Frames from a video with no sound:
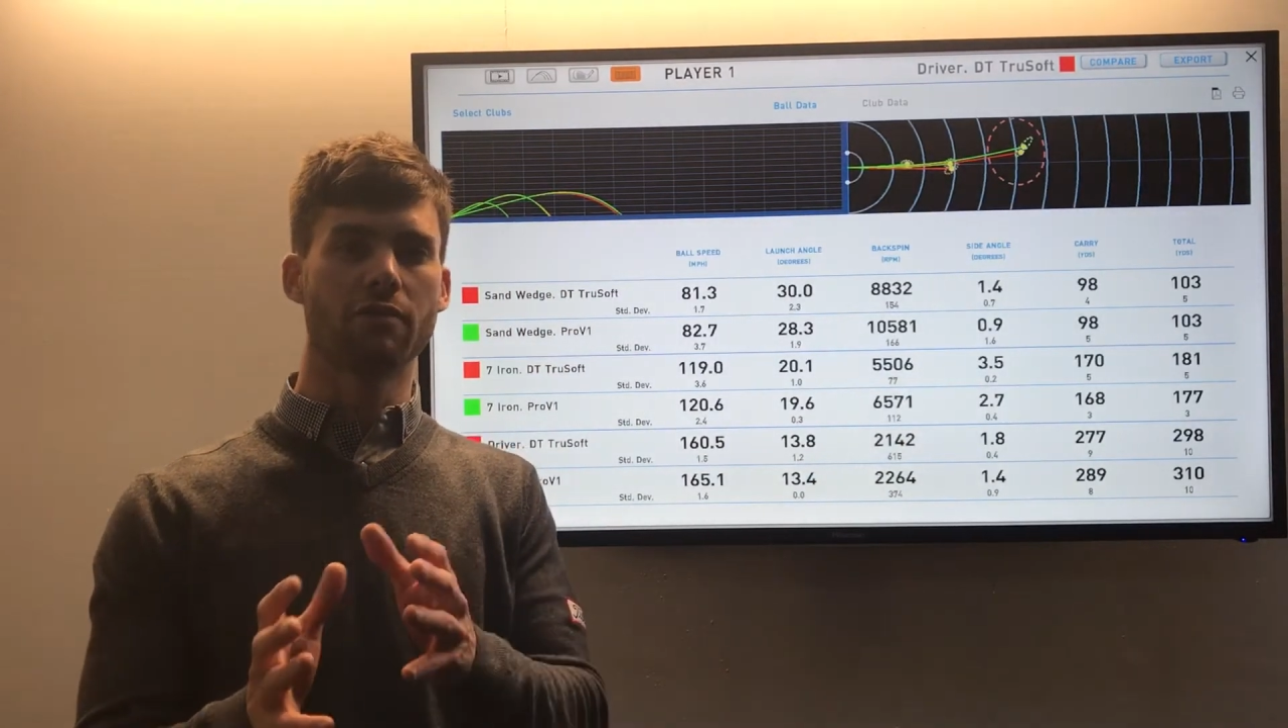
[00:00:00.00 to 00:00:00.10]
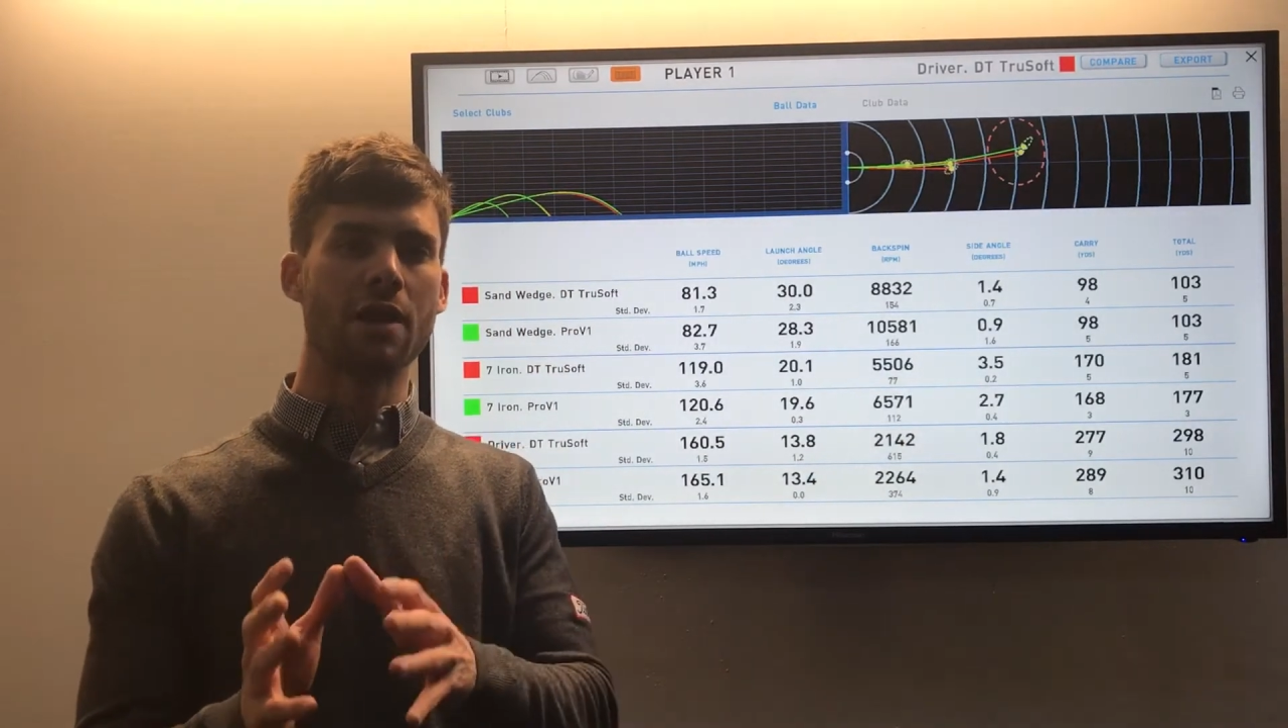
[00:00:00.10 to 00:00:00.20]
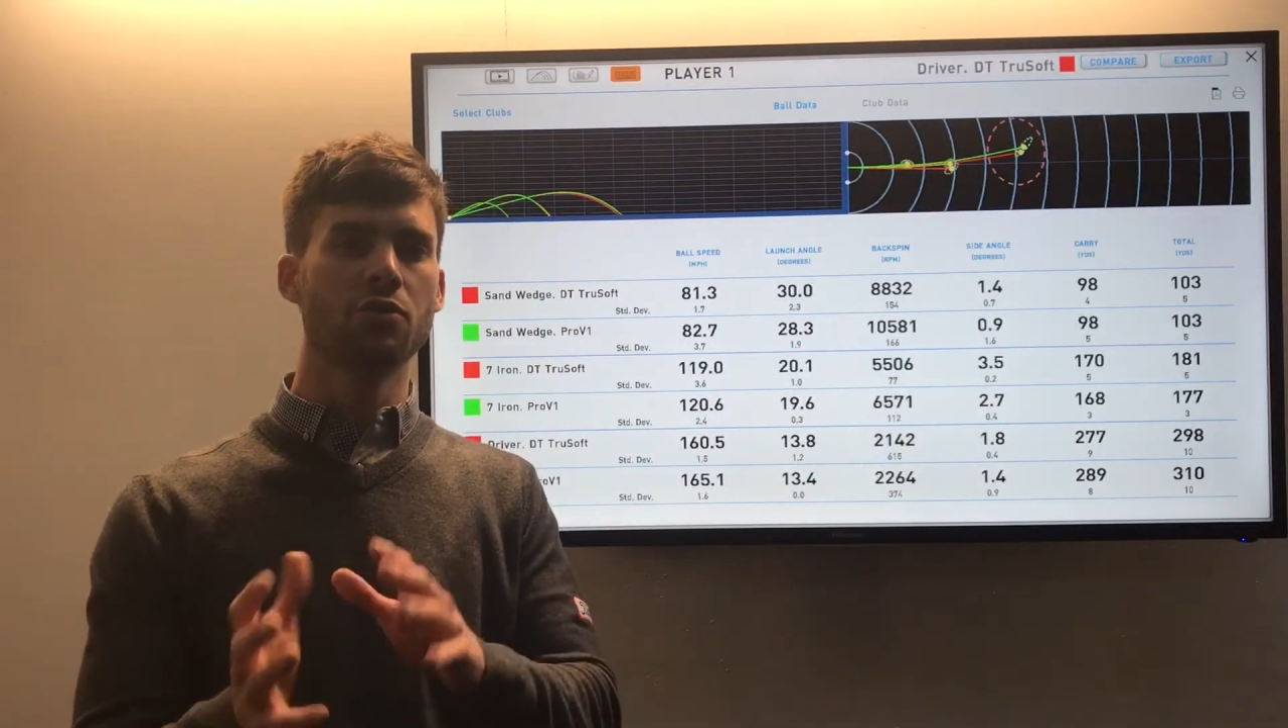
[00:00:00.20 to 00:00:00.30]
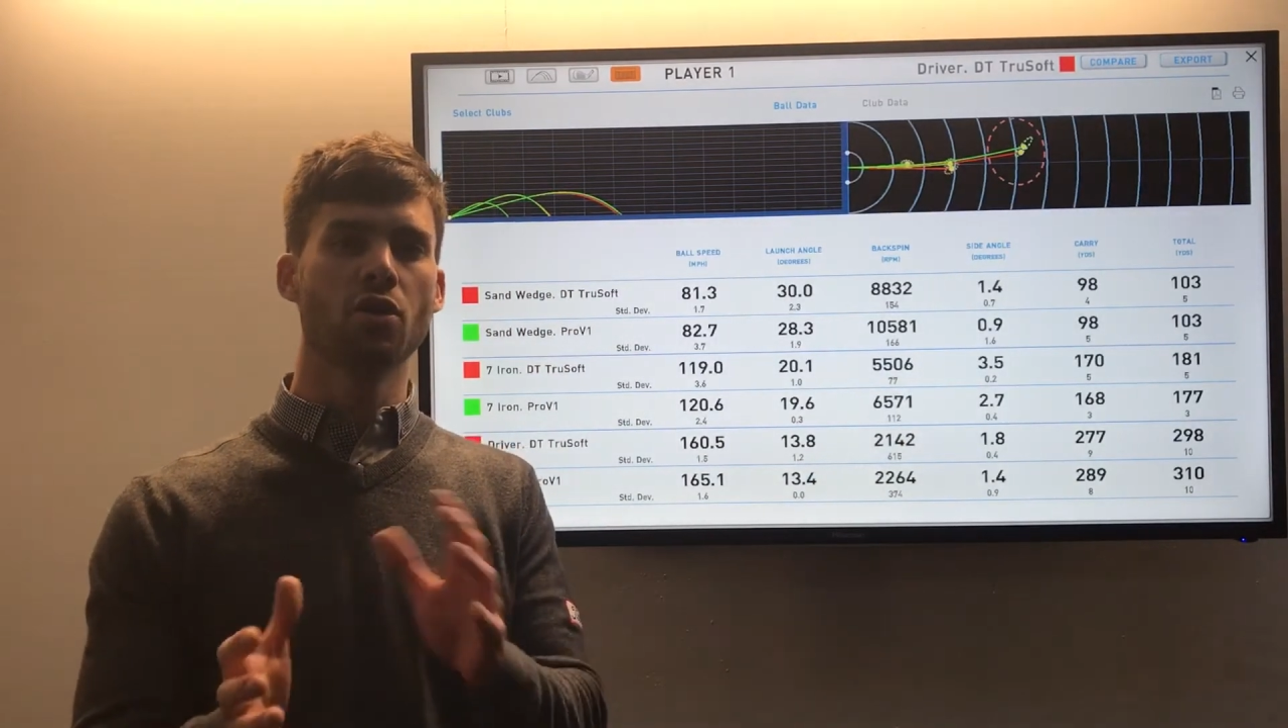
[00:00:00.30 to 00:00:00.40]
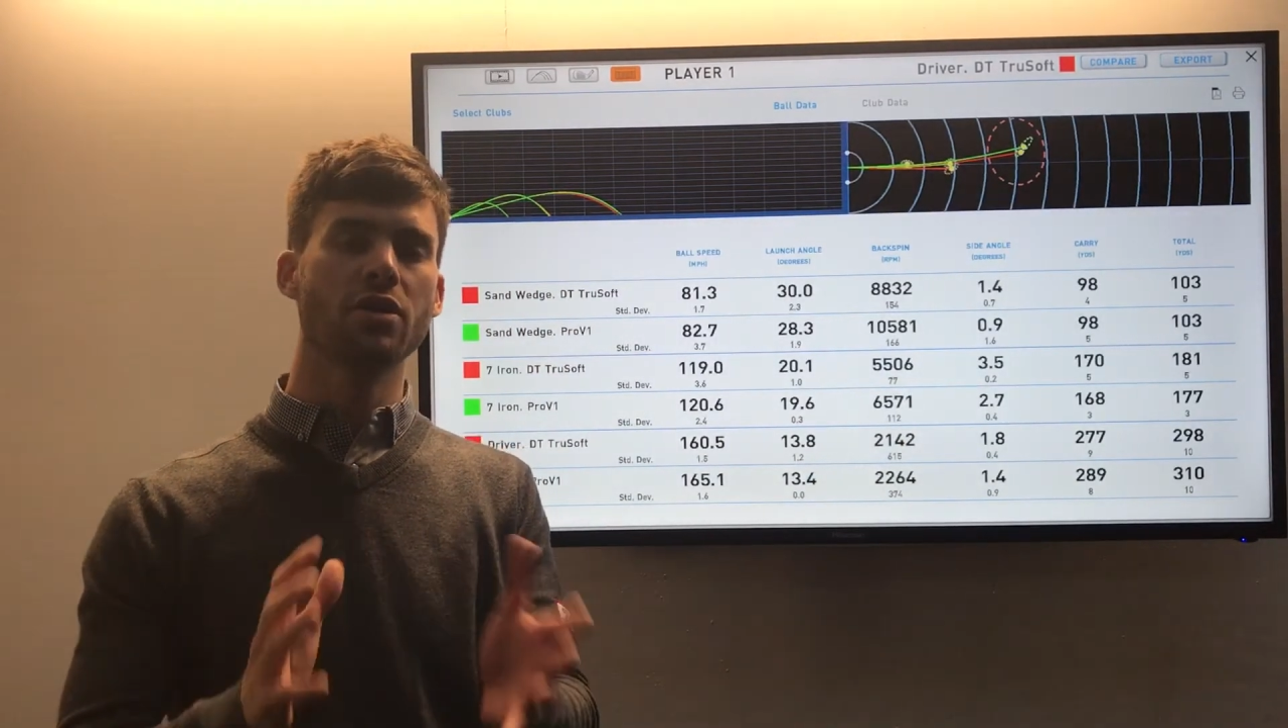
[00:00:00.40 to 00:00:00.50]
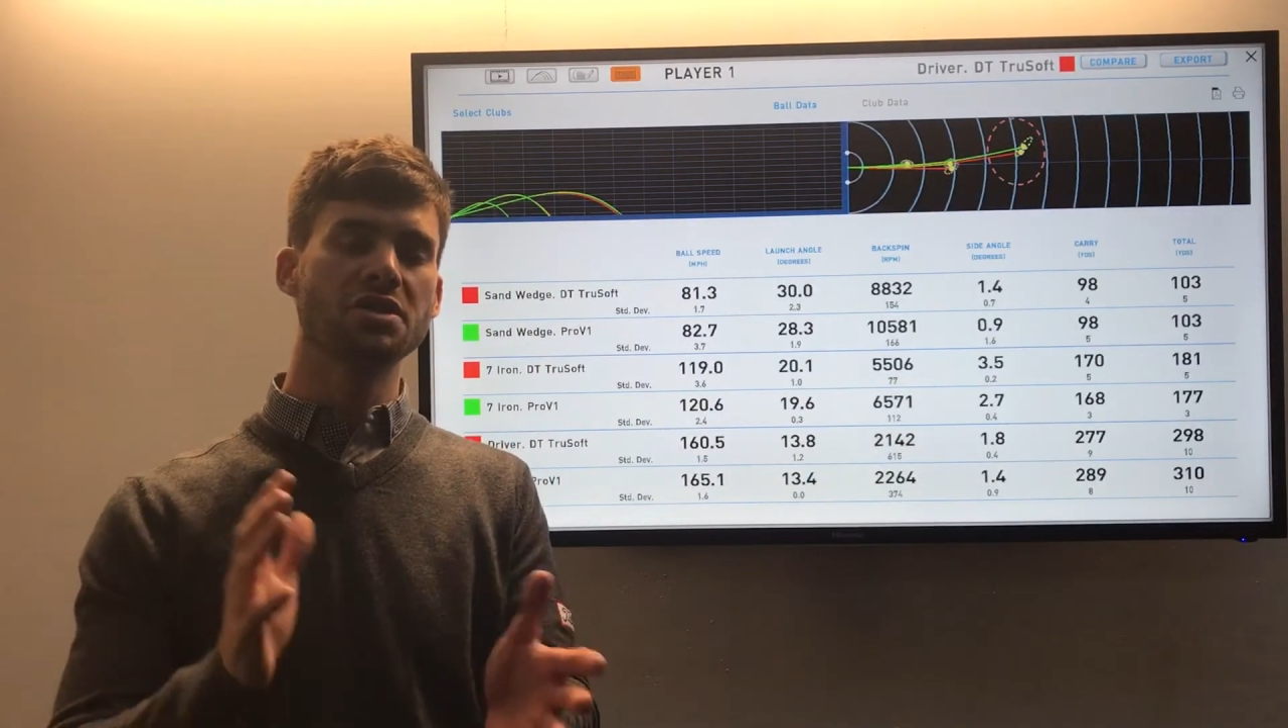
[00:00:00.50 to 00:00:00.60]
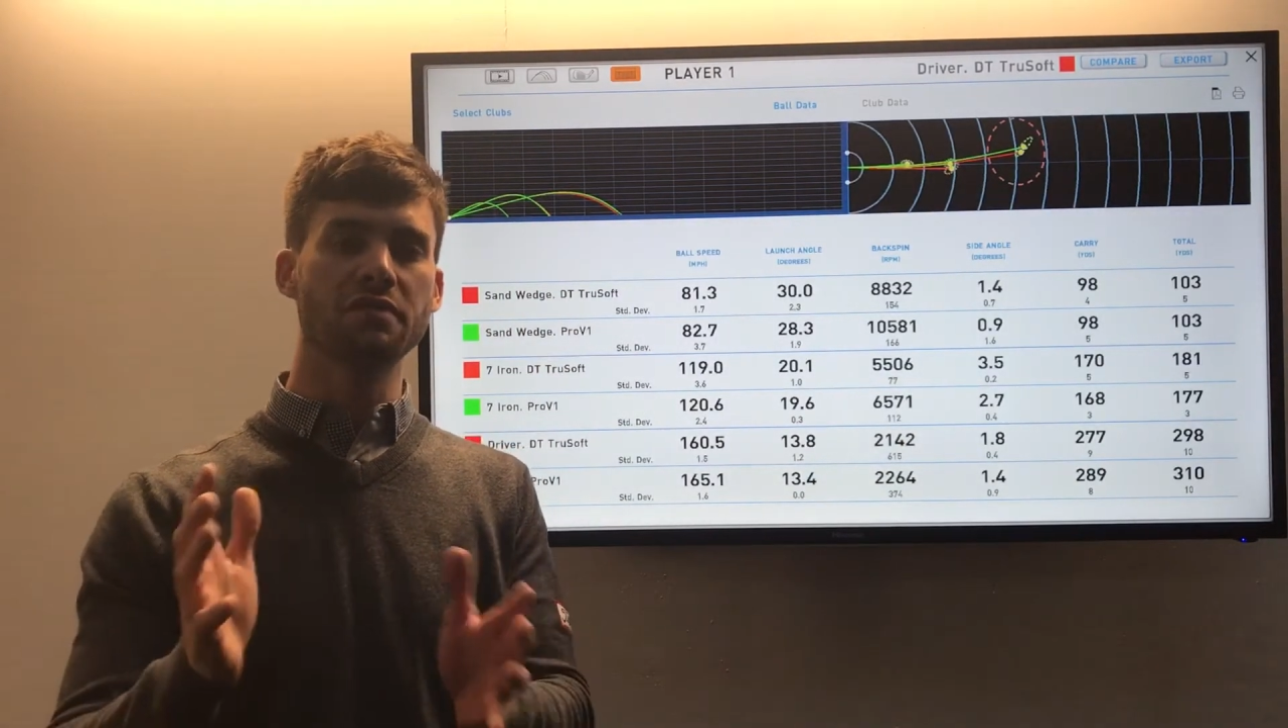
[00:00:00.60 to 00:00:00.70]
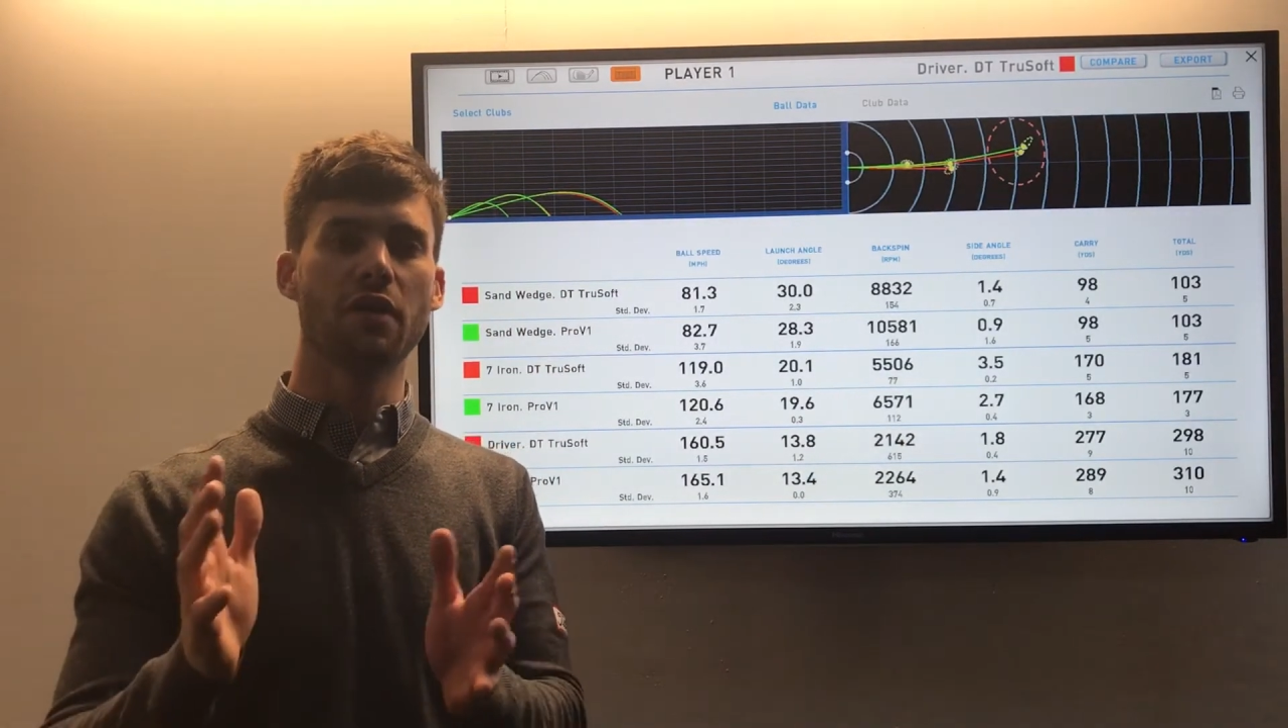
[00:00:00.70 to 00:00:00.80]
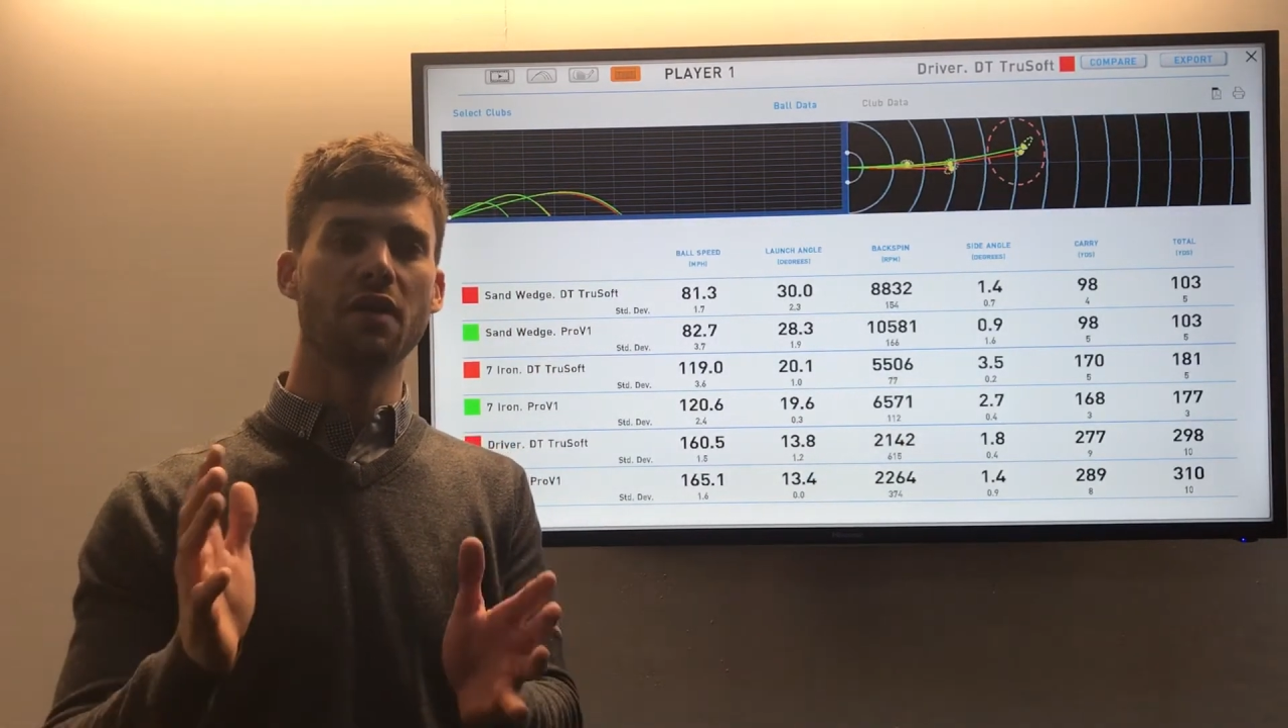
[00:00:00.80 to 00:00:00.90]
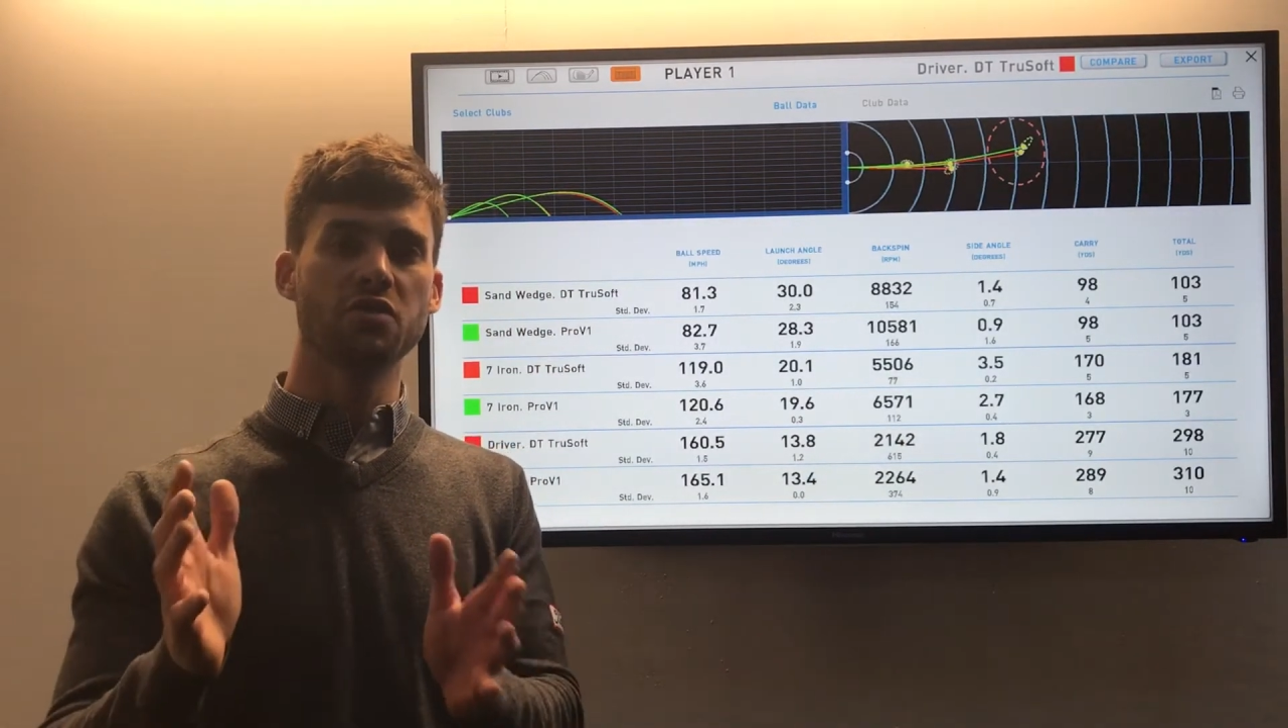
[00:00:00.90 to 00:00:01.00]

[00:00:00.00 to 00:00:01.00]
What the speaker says: around 95